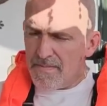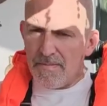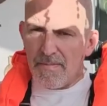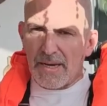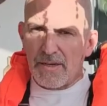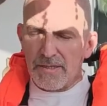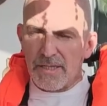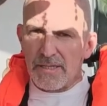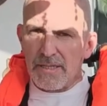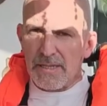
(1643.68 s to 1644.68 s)
My contact
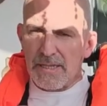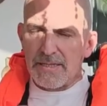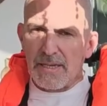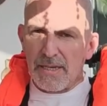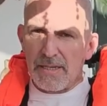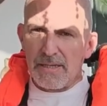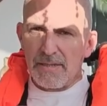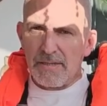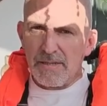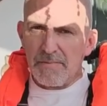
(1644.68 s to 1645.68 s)
details are
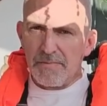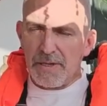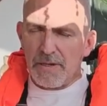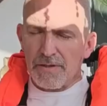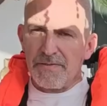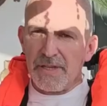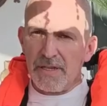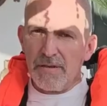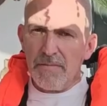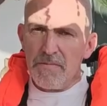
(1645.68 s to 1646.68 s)
below the
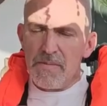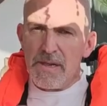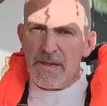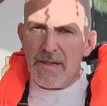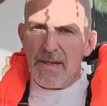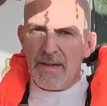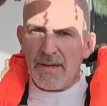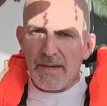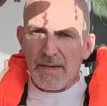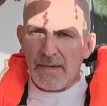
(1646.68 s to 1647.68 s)
video.
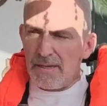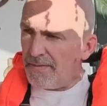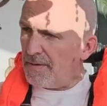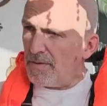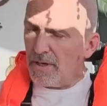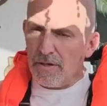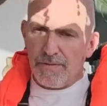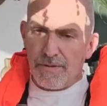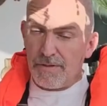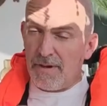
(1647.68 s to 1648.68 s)
If you want to go for
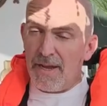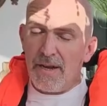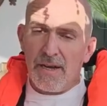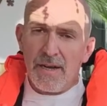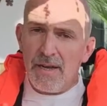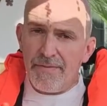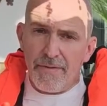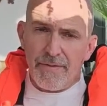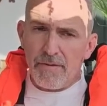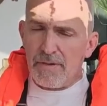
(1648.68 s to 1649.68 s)
dry dive, if
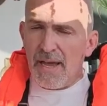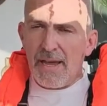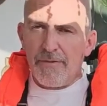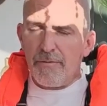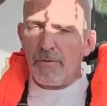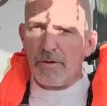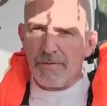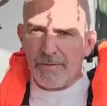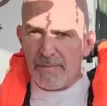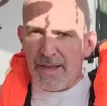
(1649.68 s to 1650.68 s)
you want to have more
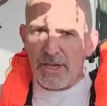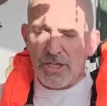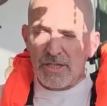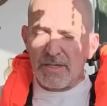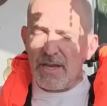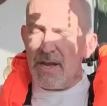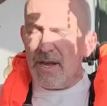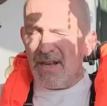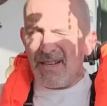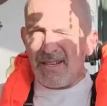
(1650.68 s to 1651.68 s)
information,
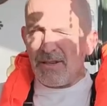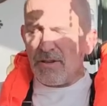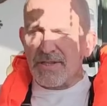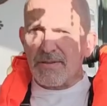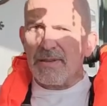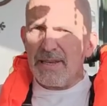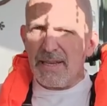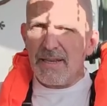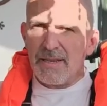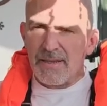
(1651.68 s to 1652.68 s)
I also
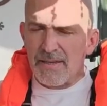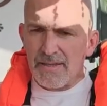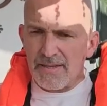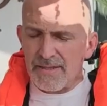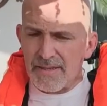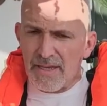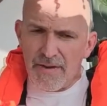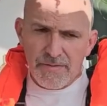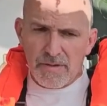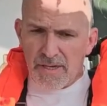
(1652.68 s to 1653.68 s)
link the Dive
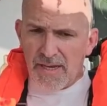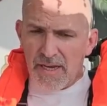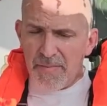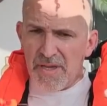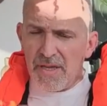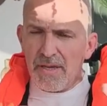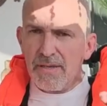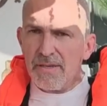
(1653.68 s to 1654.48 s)
Talk Academy